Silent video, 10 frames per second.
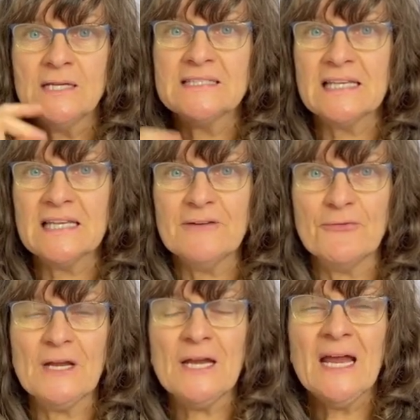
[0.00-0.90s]

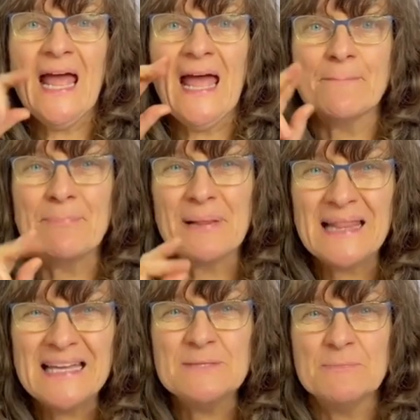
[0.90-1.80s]
delivery, and
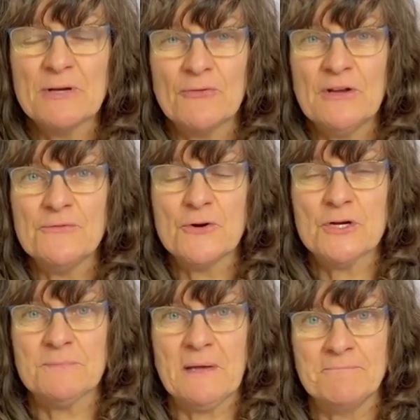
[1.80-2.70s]
placement of
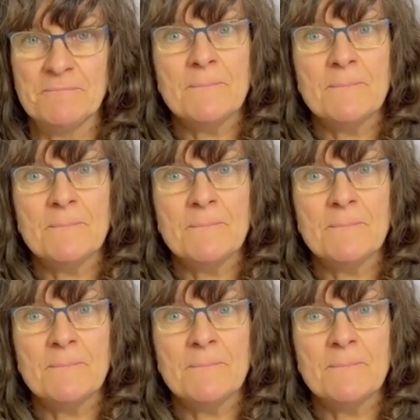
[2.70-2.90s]
reinforcement.